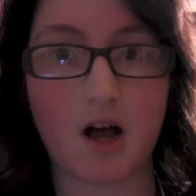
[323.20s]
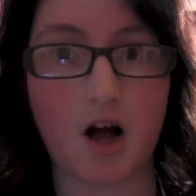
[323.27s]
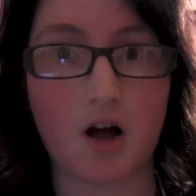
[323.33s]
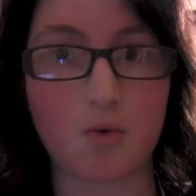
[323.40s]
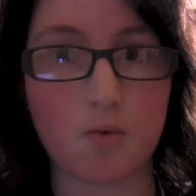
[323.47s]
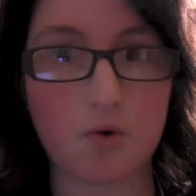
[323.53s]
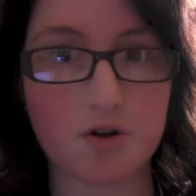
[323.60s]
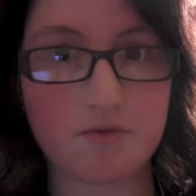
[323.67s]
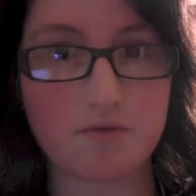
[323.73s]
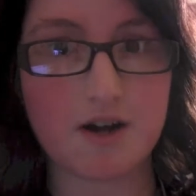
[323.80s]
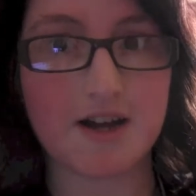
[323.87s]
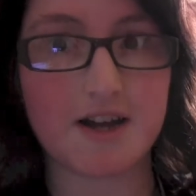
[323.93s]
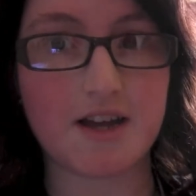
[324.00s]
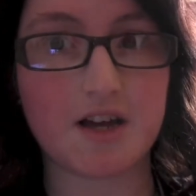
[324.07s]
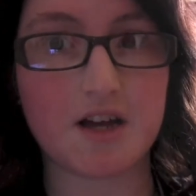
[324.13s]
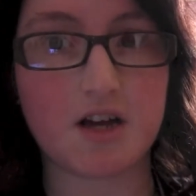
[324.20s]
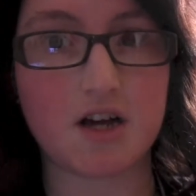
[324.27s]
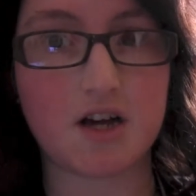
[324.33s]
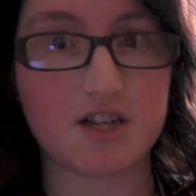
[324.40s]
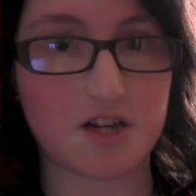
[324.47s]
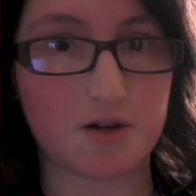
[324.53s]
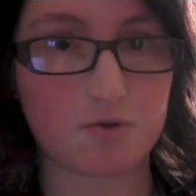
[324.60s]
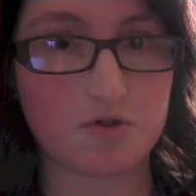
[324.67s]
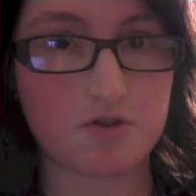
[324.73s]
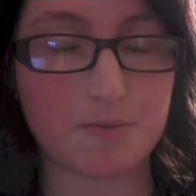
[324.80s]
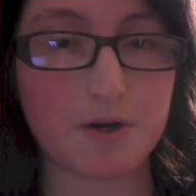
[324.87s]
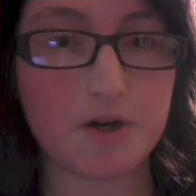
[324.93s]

I want to write a children's